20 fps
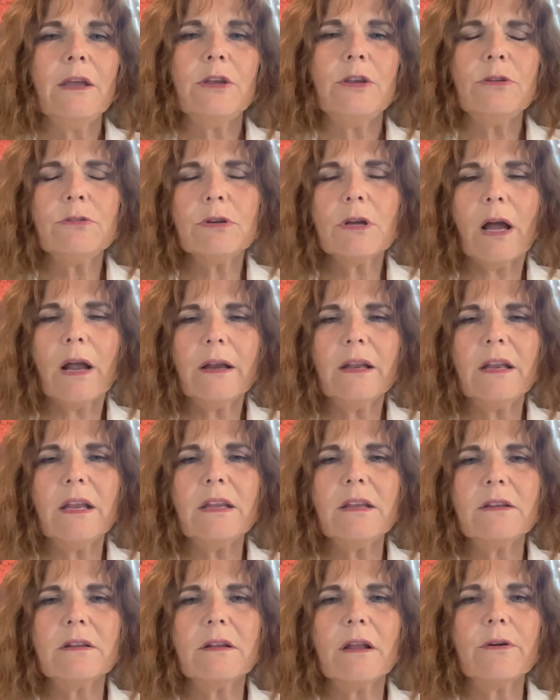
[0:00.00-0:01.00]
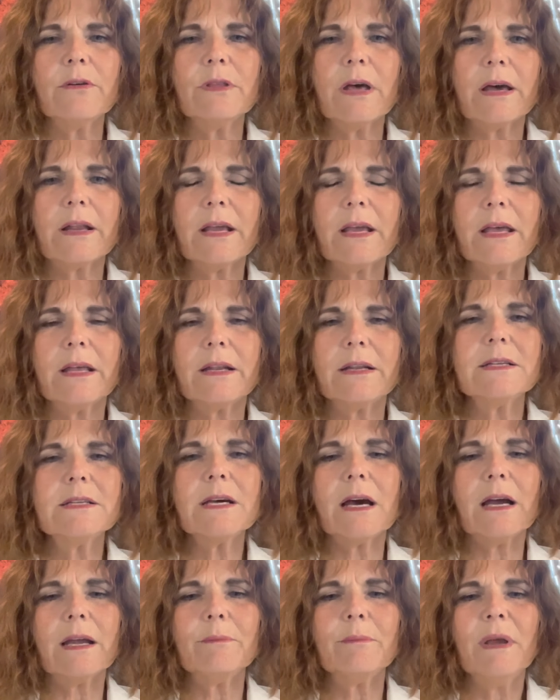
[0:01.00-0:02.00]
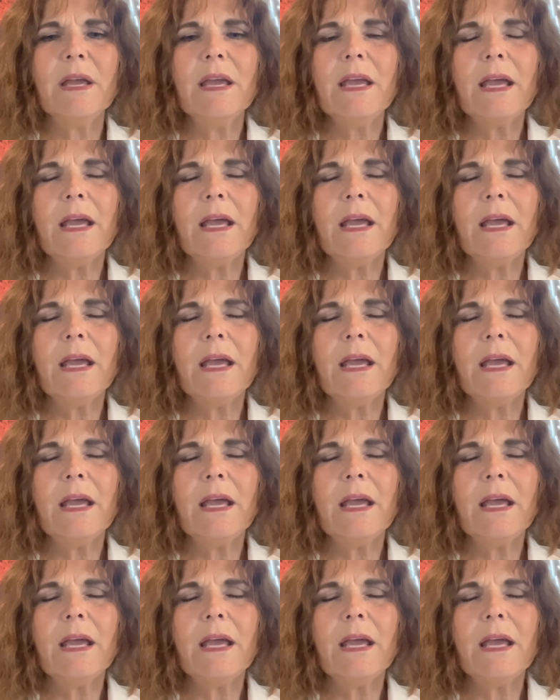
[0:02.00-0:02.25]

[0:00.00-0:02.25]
you'd kind of need to know that ahead of time.